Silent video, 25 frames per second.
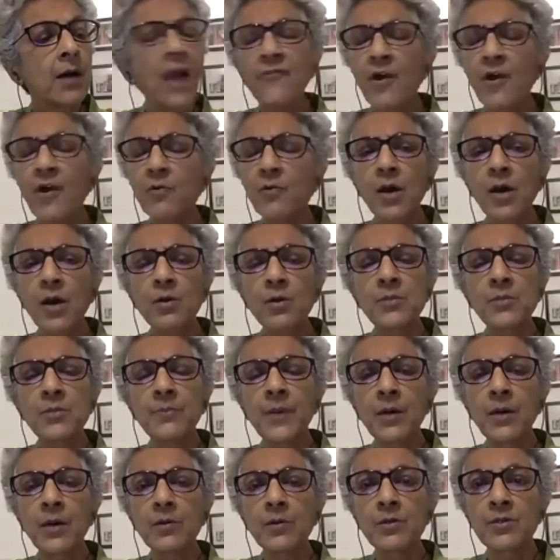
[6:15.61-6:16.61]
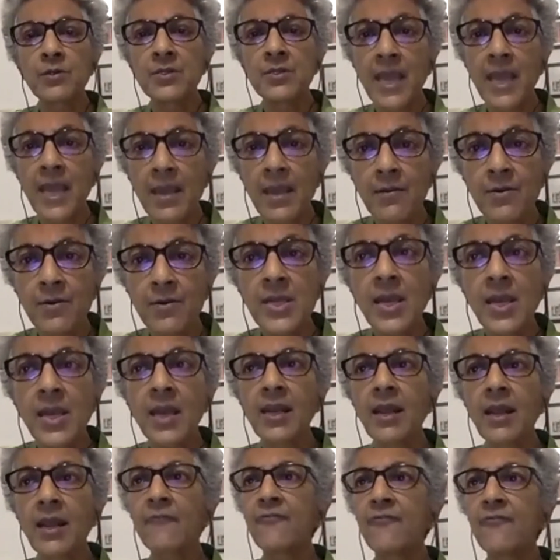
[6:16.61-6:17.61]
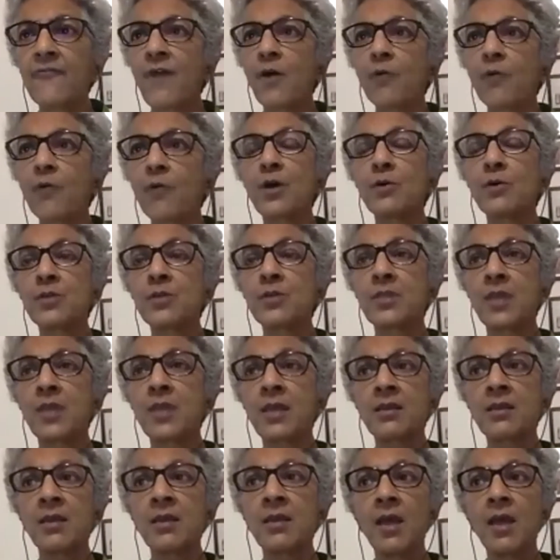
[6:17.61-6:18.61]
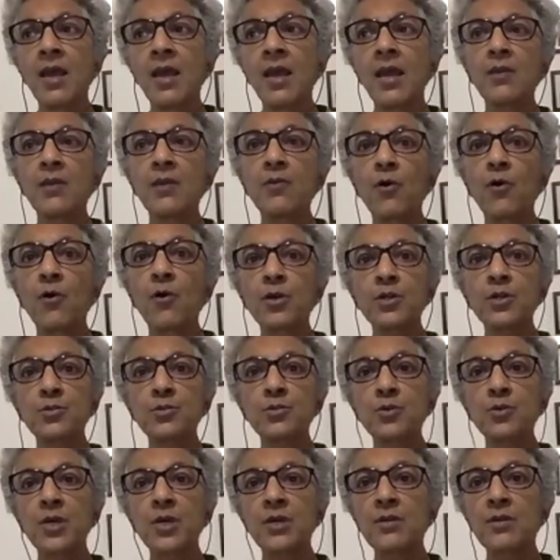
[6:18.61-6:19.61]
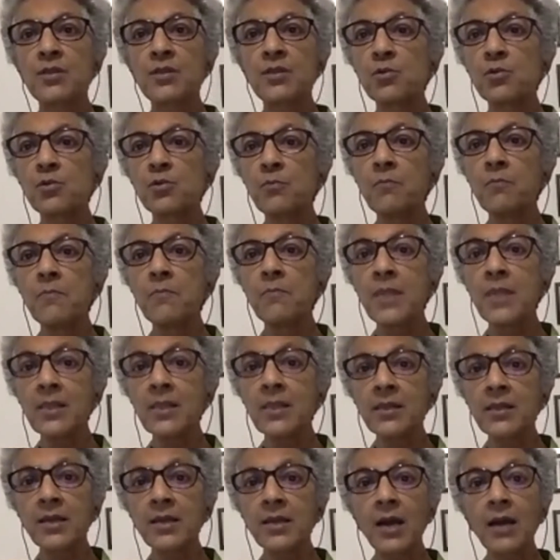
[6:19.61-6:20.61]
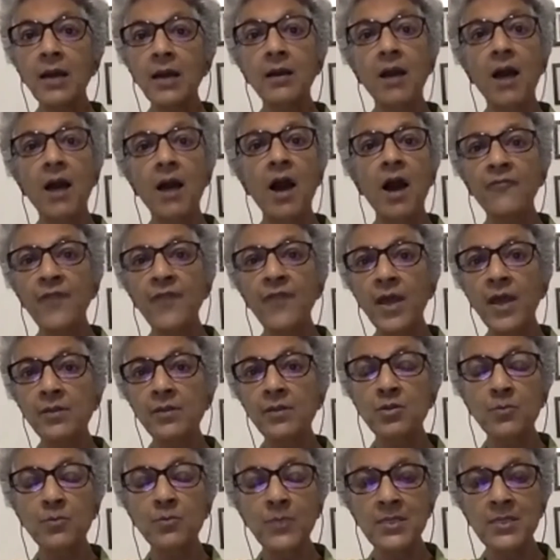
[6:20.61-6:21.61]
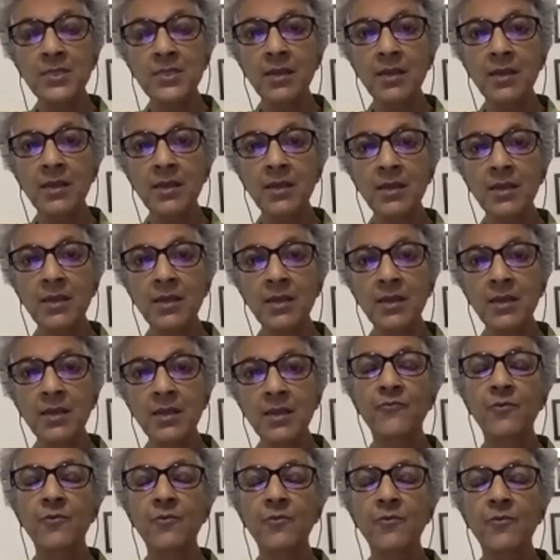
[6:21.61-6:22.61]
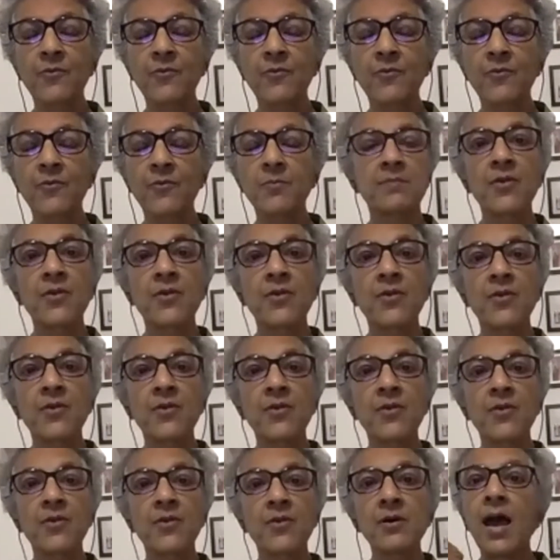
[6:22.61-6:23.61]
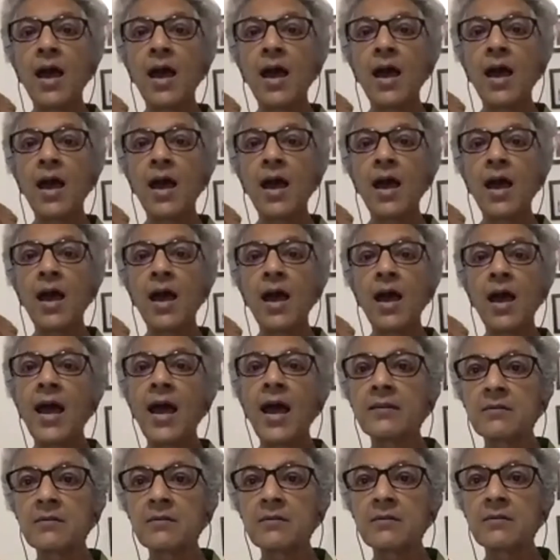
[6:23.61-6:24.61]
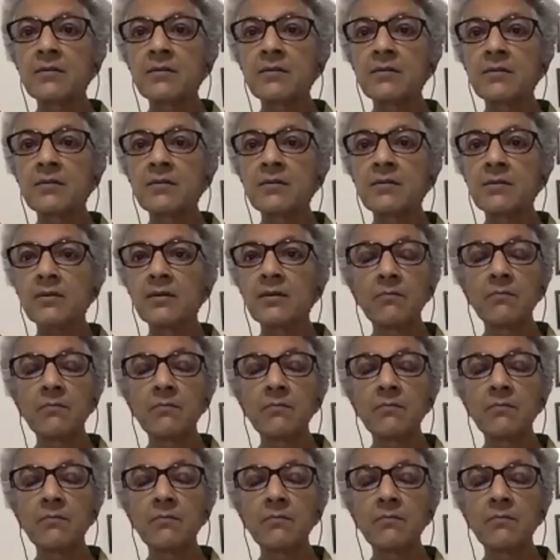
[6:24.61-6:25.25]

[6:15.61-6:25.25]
I found out about dairy, and I found out that in order to consume milk, a calf has to be taken away from its mother. And